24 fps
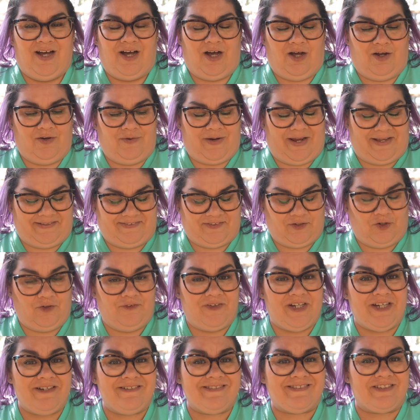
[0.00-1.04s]
All right, so
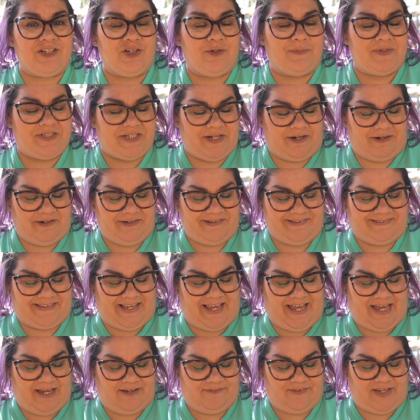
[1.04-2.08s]
over here at Sonoma Terrace, they
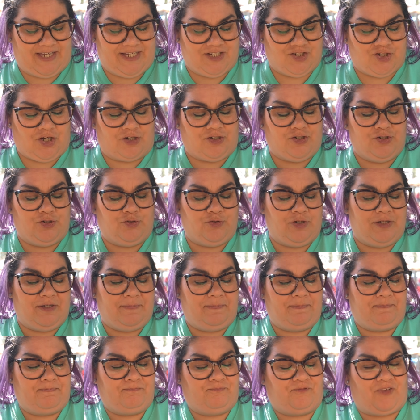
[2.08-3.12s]
have a charcuterie
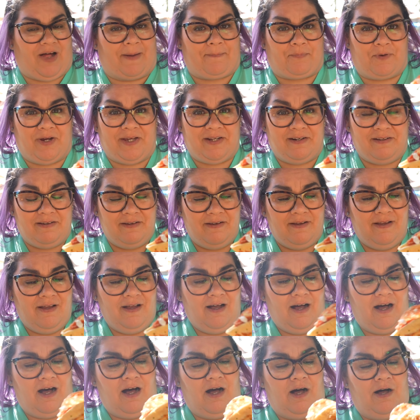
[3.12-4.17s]
flatbread.
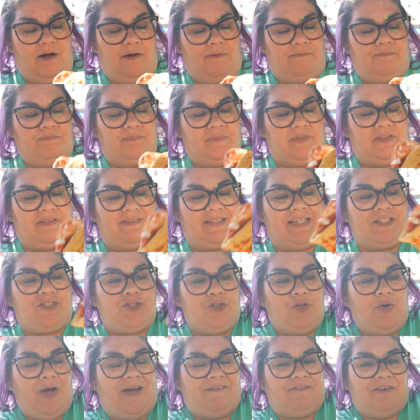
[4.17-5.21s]
Um, they
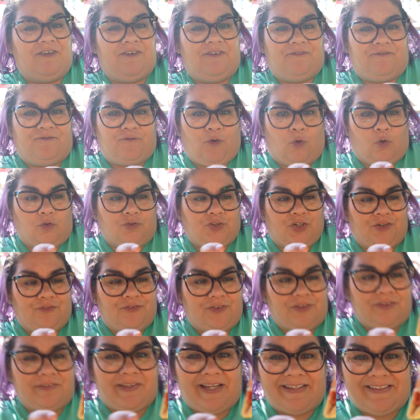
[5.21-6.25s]
do have a fold
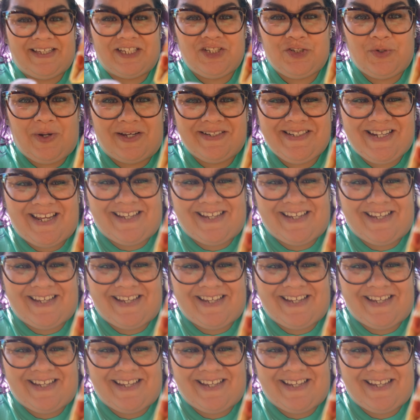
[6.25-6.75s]
over like they do at